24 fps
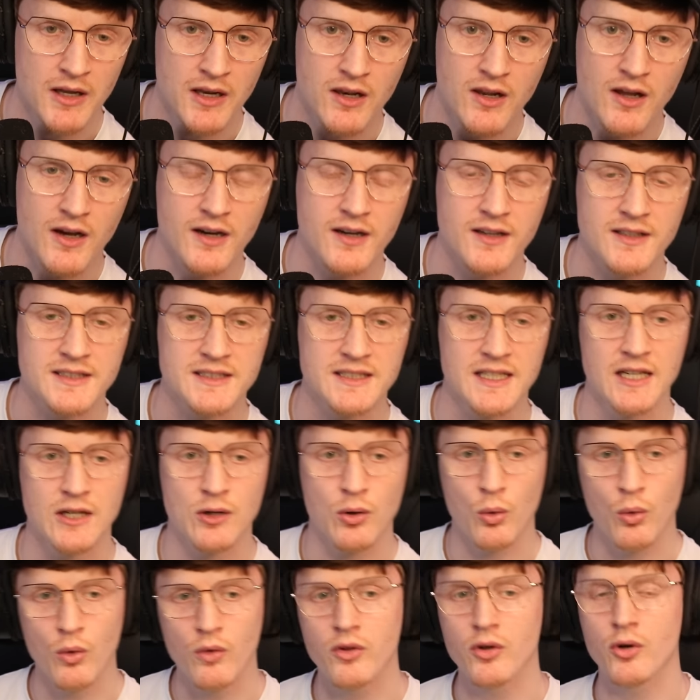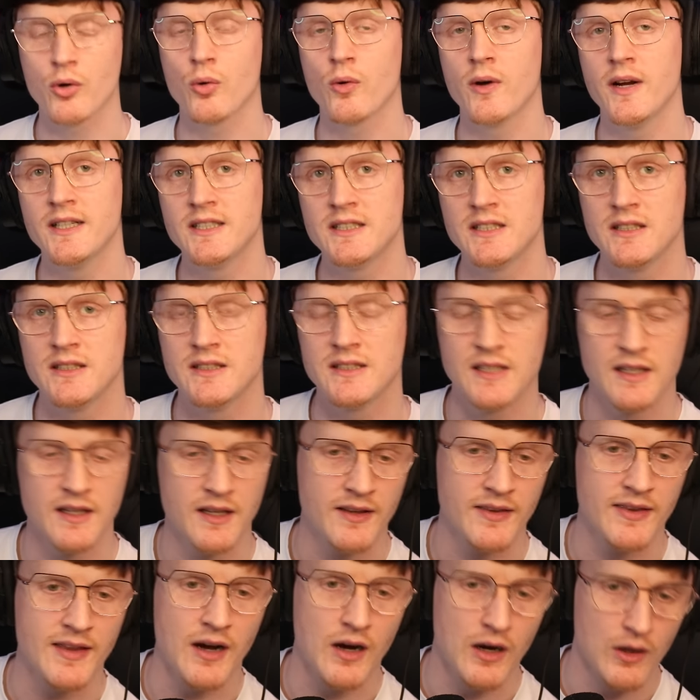Like I said, all the creators
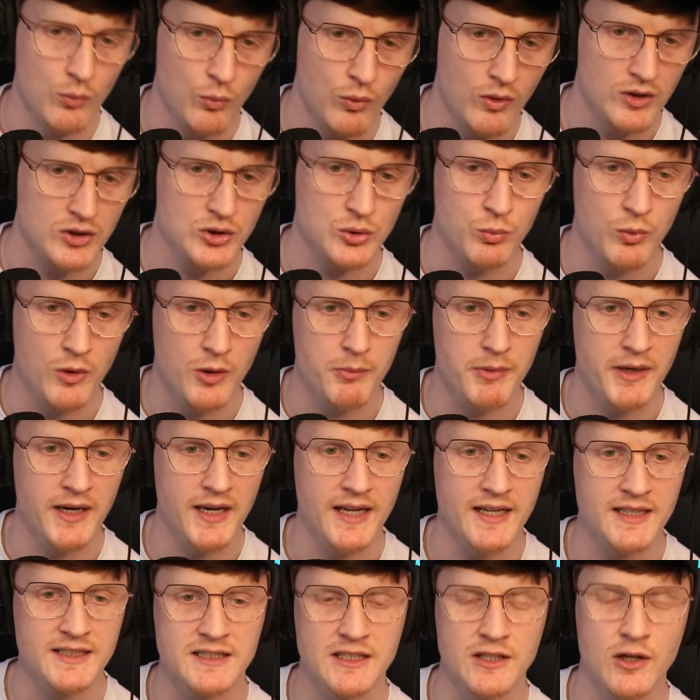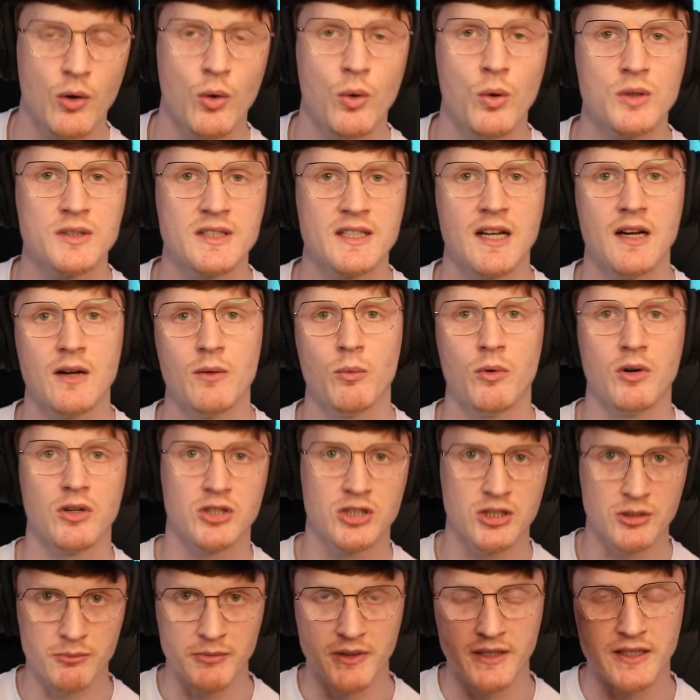that I watch will be linked in the order that I
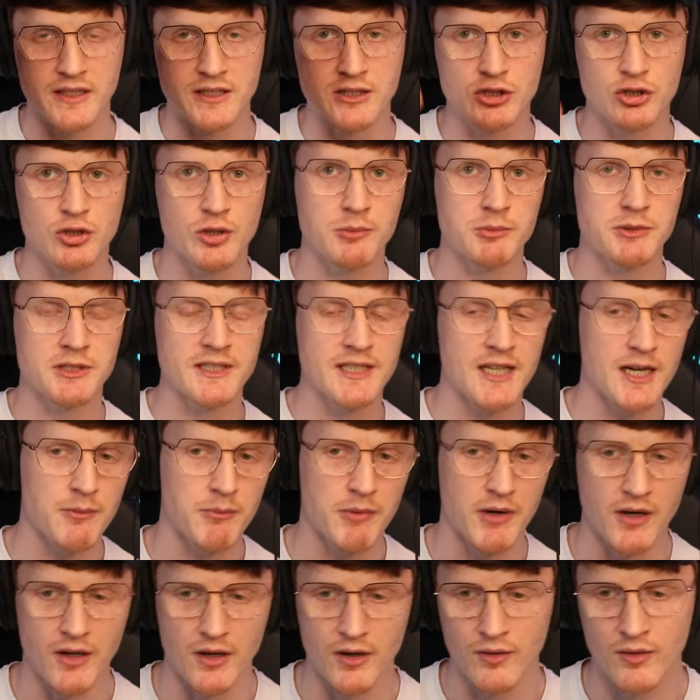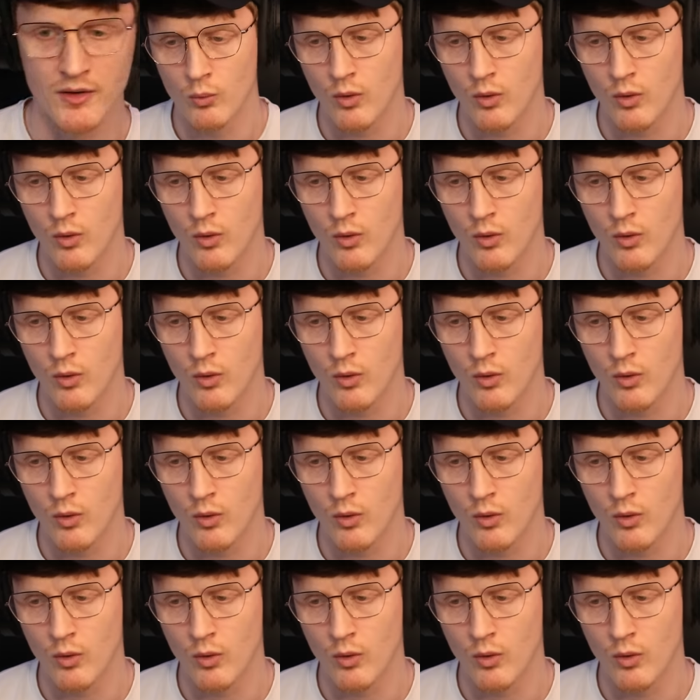watch them in the description down below.